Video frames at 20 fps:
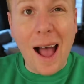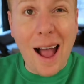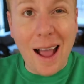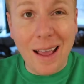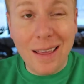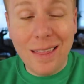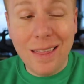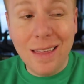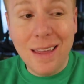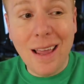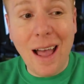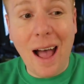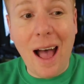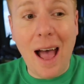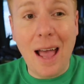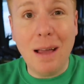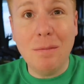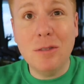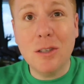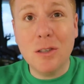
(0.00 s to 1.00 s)
I think
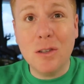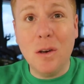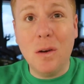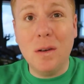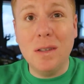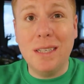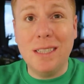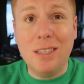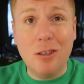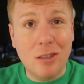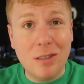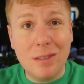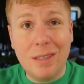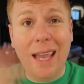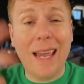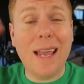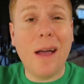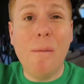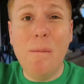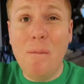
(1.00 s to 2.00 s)
I'm just going to
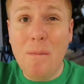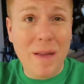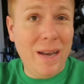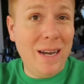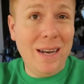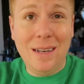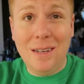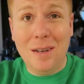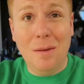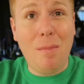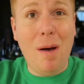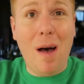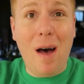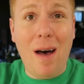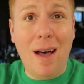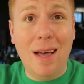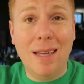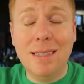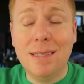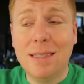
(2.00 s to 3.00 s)
take a minute to
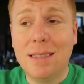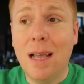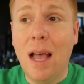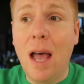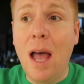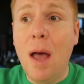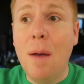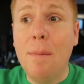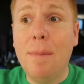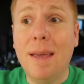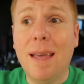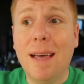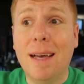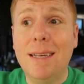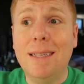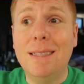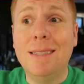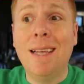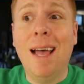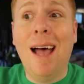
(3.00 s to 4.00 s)
pause
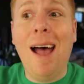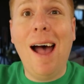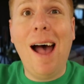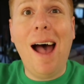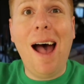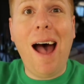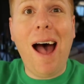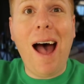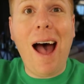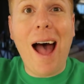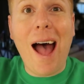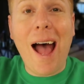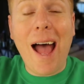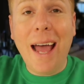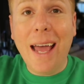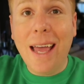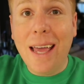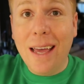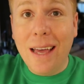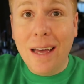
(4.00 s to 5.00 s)
because
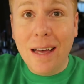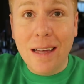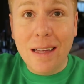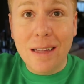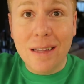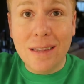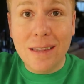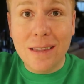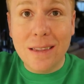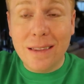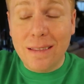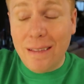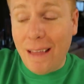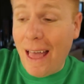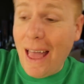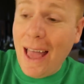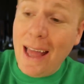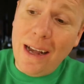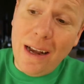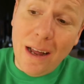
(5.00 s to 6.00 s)
I
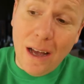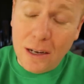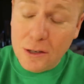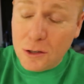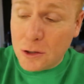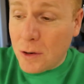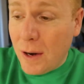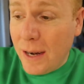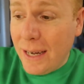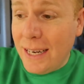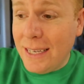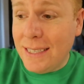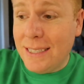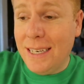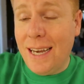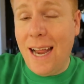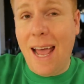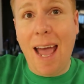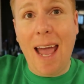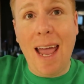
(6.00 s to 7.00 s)
led a training
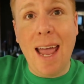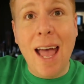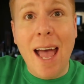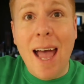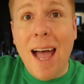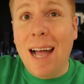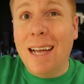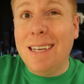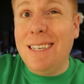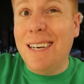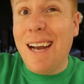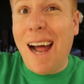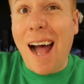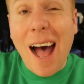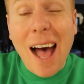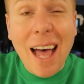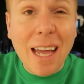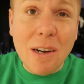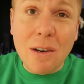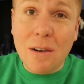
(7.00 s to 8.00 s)
today. I did a
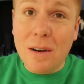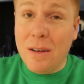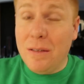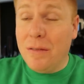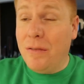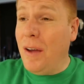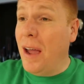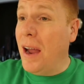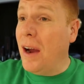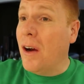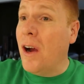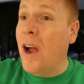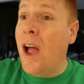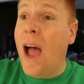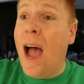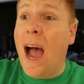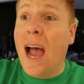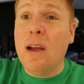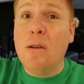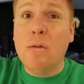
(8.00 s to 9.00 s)
hiring fair.
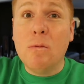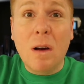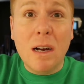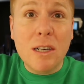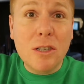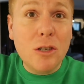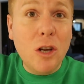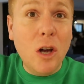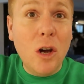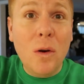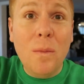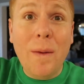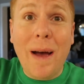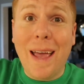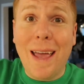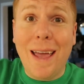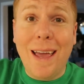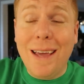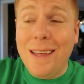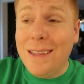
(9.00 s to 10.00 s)
I rushed home,
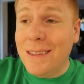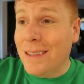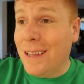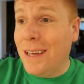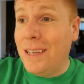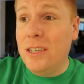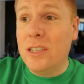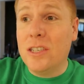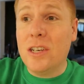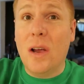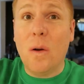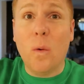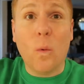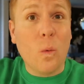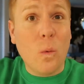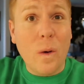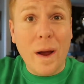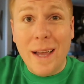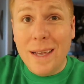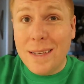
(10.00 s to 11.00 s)
I ate lunch,
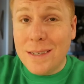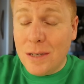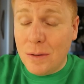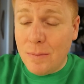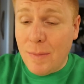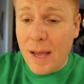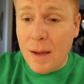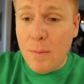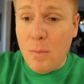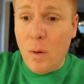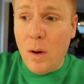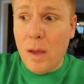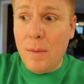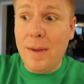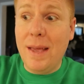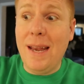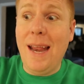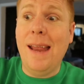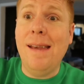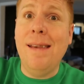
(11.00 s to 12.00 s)
ran to my
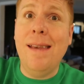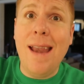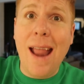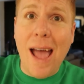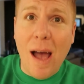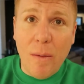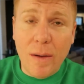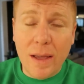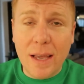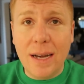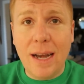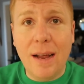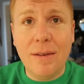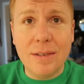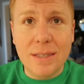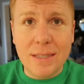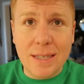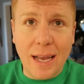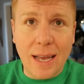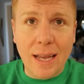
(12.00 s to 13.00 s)
appointment, and now I can have
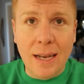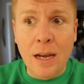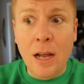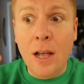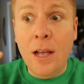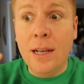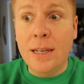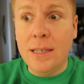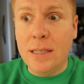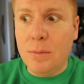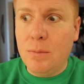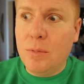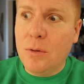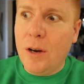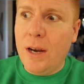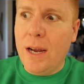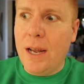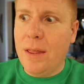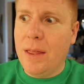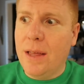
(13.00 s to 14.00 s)
a second to
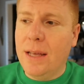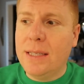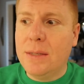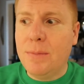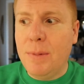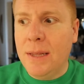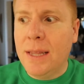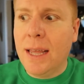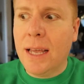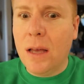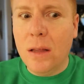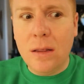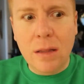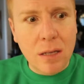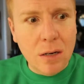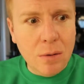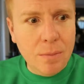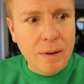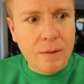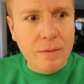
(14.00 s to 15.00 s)
breathe. It's been like a
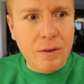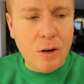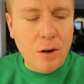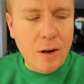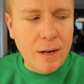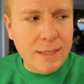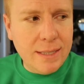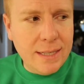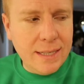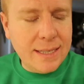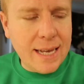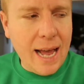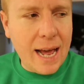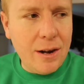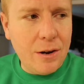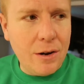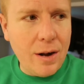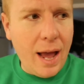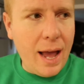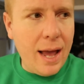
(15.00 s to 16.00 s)
little bit of a crazy
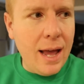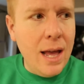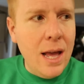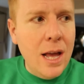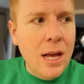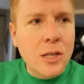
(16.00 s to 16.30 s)
Saturday.